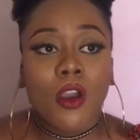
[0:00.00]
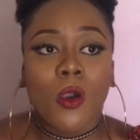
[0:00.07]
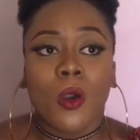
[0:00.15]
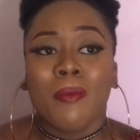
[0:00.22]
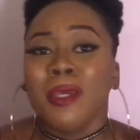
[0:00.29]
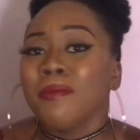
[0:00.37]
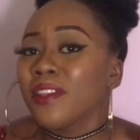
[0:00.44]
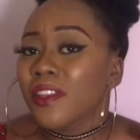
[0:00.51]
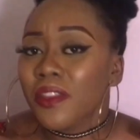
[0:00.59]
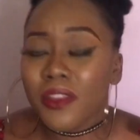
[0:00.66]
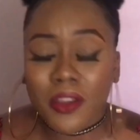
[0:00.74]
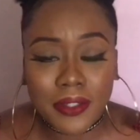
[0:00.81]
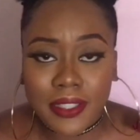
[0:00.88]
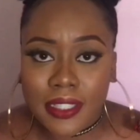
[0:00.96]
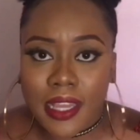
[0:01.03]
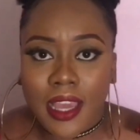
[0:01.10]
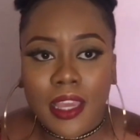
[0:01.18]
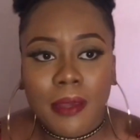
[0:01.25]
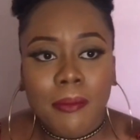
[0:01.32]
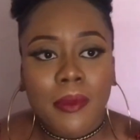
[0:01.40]
or maybe the third
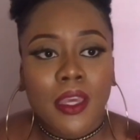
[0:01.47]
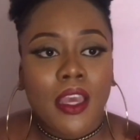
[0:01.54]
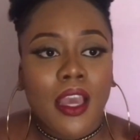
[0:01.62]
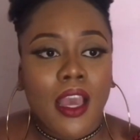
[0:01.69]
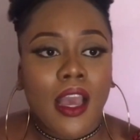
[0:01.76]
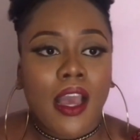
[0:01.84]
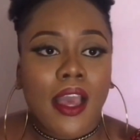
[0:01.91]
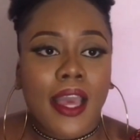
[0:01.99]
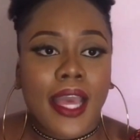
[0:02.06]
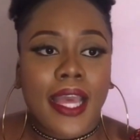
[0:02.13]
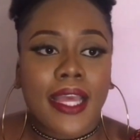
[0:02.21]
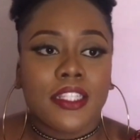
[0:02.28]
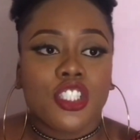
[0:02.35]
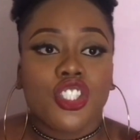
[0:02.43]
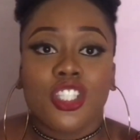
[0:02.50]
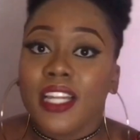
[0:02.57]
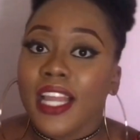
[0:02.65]
time and you